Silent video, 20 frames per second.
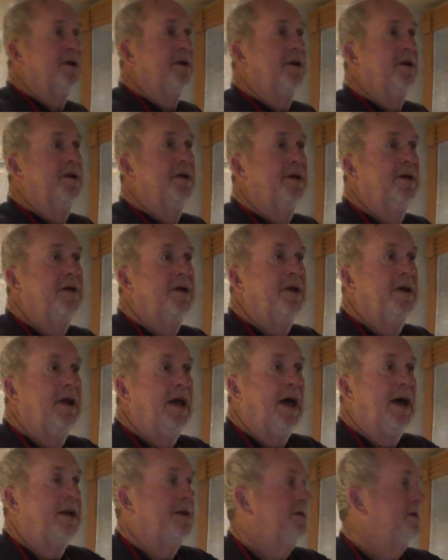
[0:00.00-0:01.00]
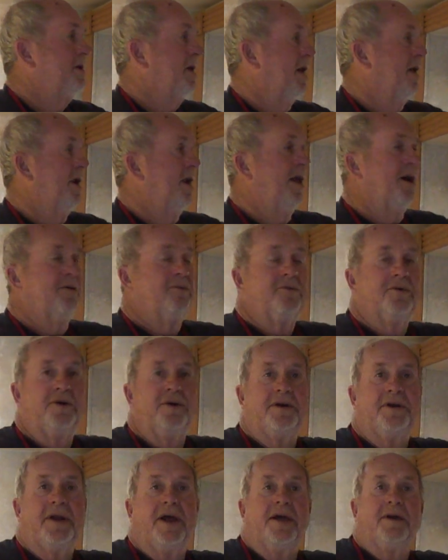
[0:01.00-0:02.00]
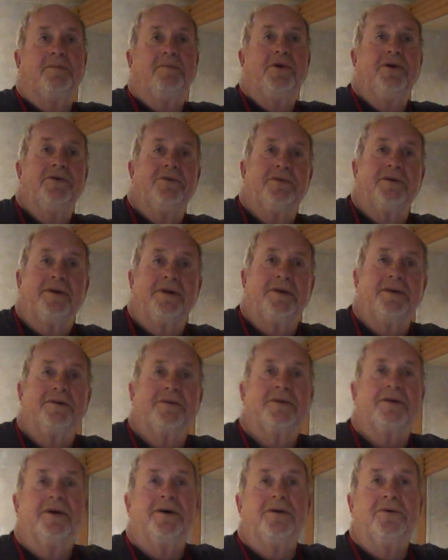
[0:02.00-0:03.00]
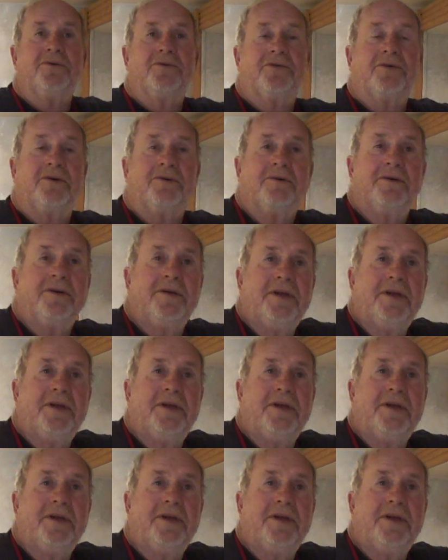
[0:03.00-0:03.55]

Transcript: and I decided I wanted to take music in school, so